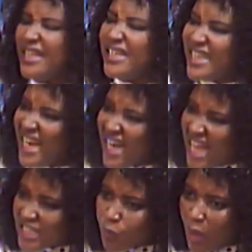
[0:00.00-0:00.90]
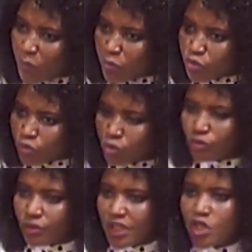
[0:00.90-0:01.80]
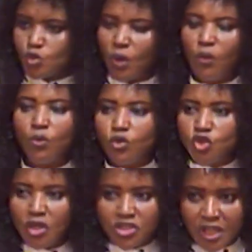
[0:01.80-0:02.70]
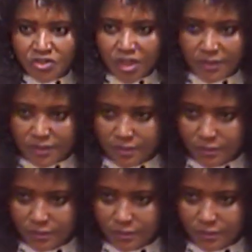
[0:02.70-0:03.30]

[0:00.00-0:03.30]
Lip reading: The last one we will do is when we will judge angels.